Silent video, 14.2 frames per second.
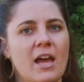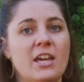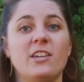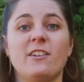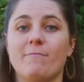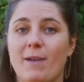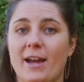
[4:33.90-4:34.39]

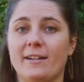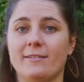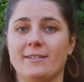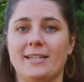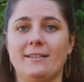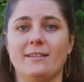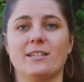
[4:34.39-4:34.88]
You might have
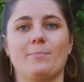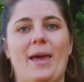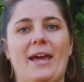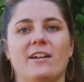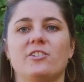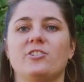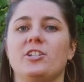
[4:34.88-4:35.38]
seen this
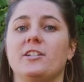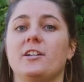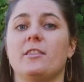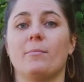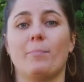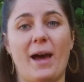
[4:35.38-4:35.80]
packaging in the